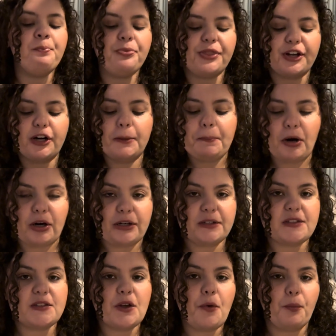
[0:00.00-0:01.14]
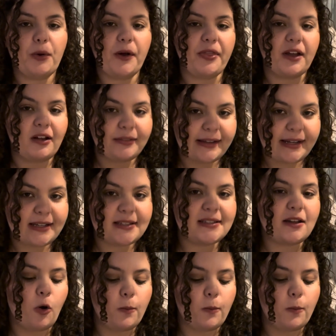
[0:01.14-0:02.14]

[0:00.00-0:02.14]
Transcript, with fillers: There are parts where the glaze